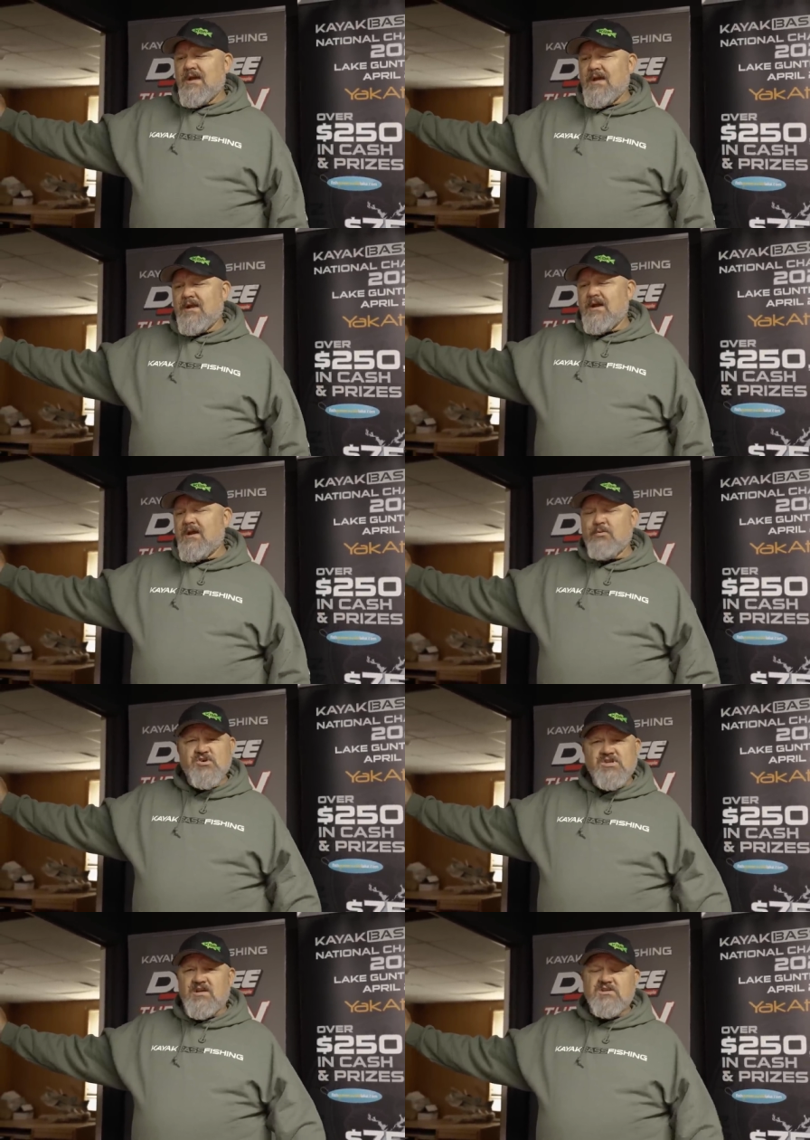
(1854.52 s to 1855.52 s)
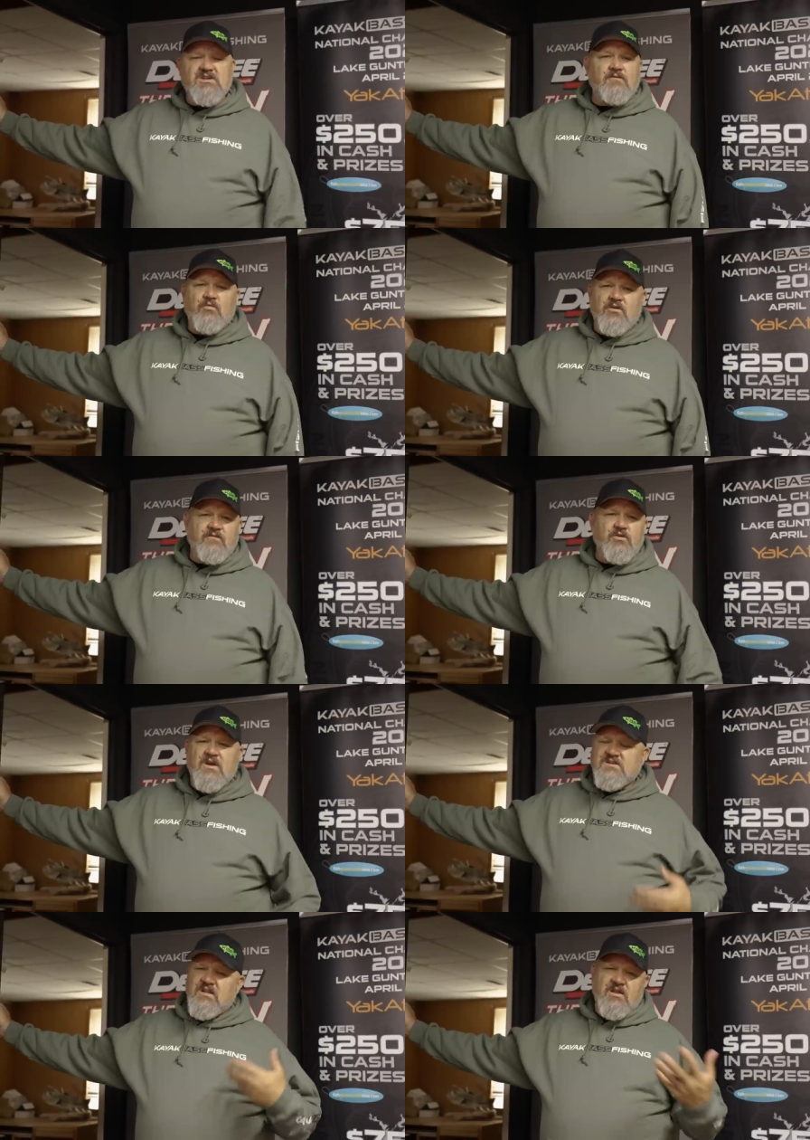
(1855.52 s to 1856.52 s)
And I appreciate each and every one of you
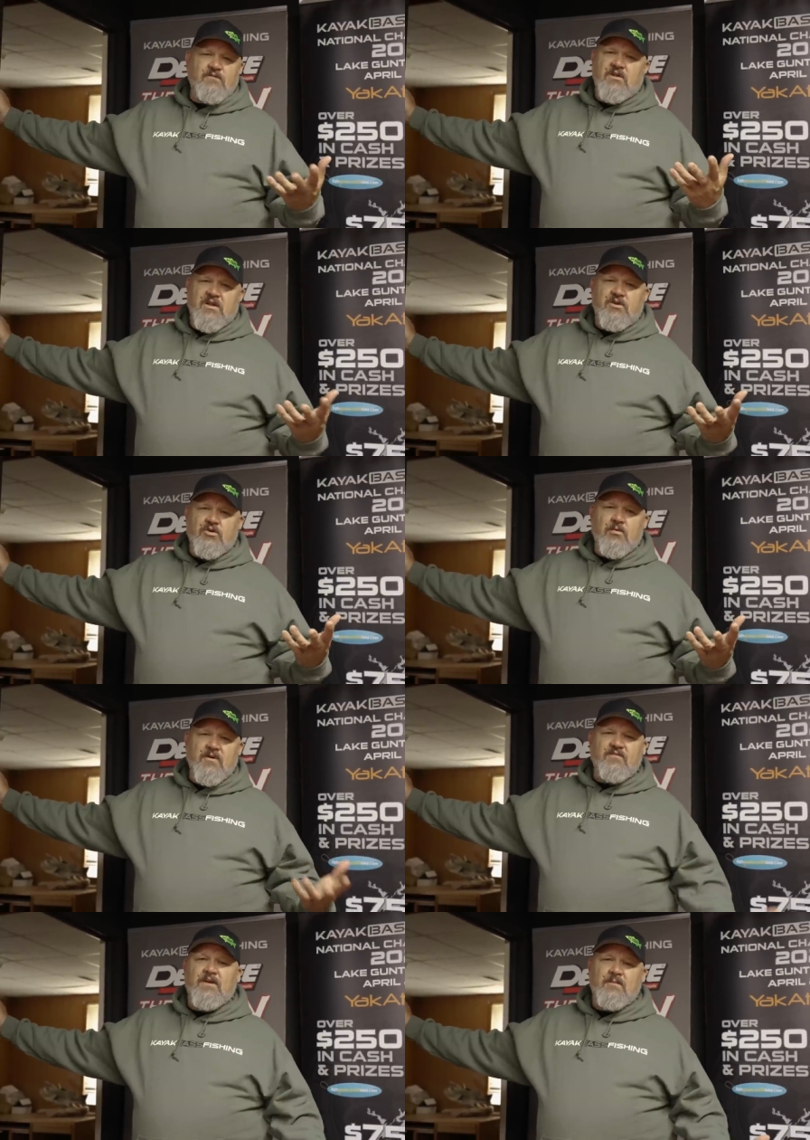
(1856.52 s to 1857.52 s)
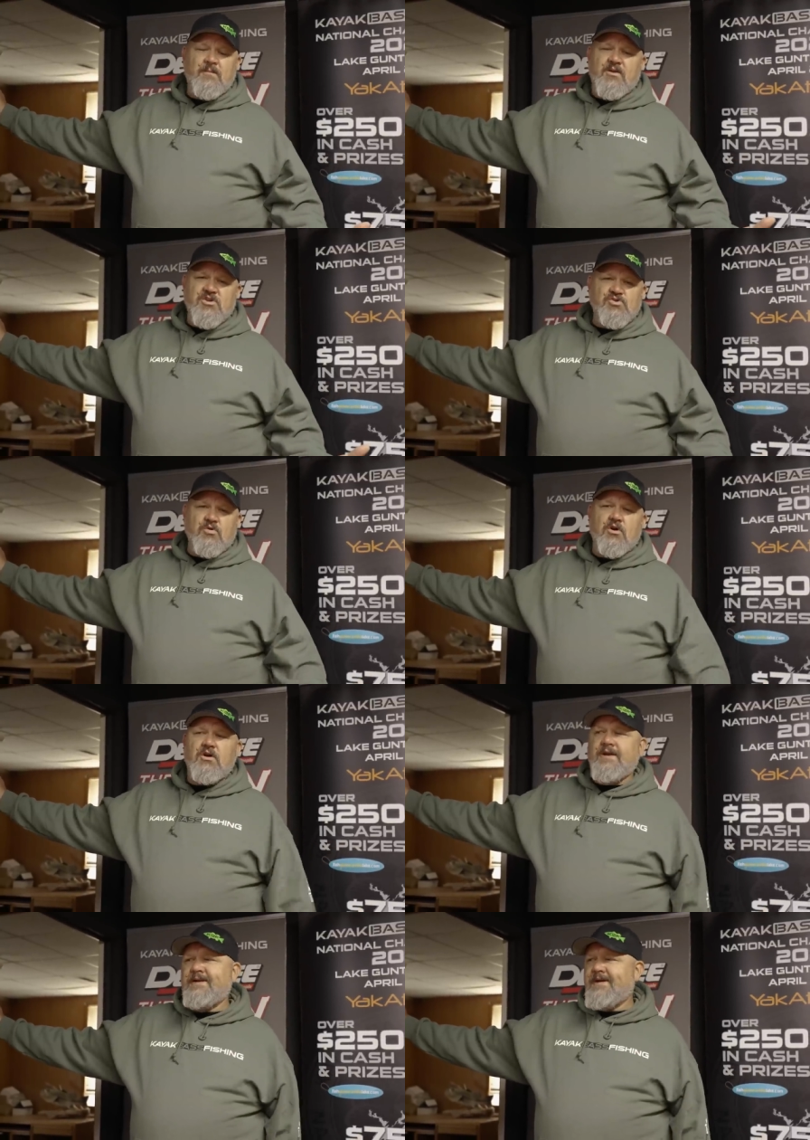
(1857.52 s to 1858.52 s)
guys. I love you like you are my family because you are.
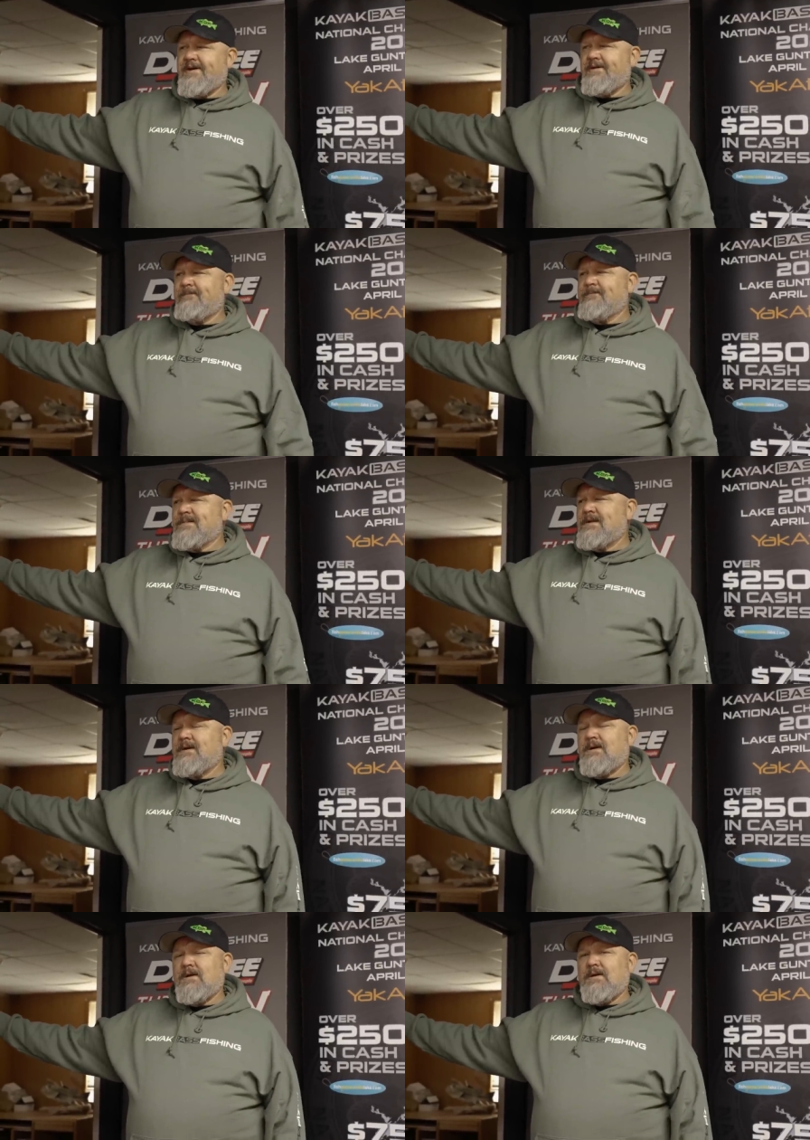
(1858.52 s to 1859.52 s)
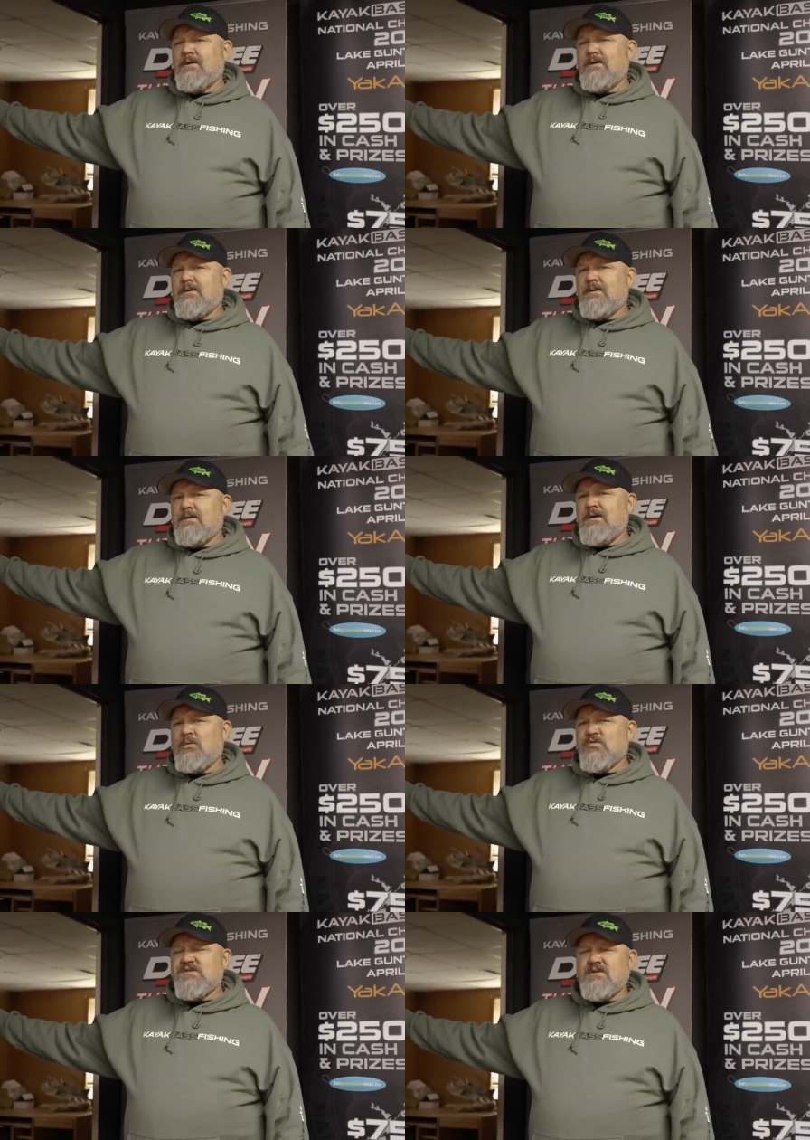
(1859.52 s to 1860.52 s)
And uh, yeah,
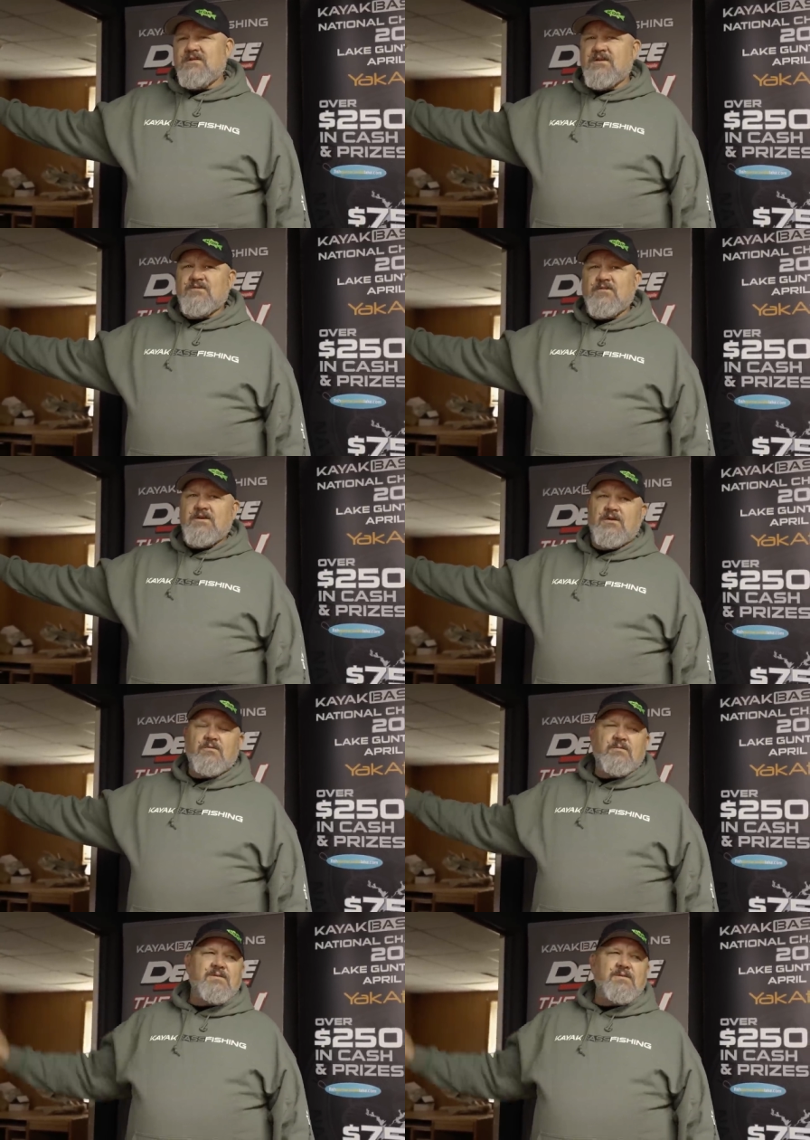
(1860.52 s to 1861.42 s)
we'll see you in the next video.